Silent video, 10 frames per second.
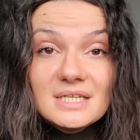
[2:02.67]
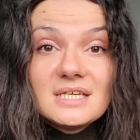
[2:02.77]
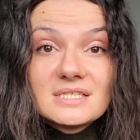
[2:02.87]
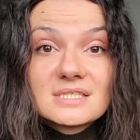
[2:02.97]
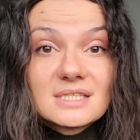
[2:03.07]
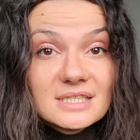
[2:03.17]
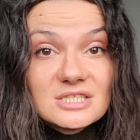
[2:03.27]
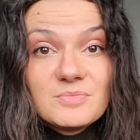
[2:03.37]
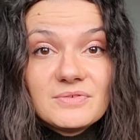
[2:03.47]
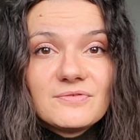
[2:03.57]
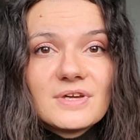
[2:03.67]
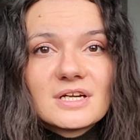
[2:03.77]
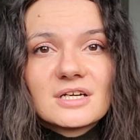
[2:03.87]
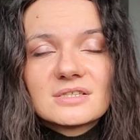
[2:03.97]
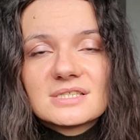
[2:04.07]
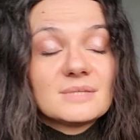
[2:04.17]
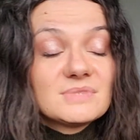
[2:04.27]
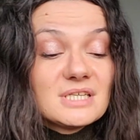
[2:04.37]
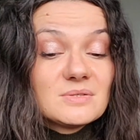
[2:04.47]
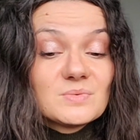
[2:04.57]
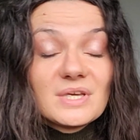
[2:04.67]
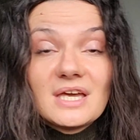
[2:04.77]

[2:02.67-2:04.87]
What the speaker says: it is, let's be fair. Sometimes we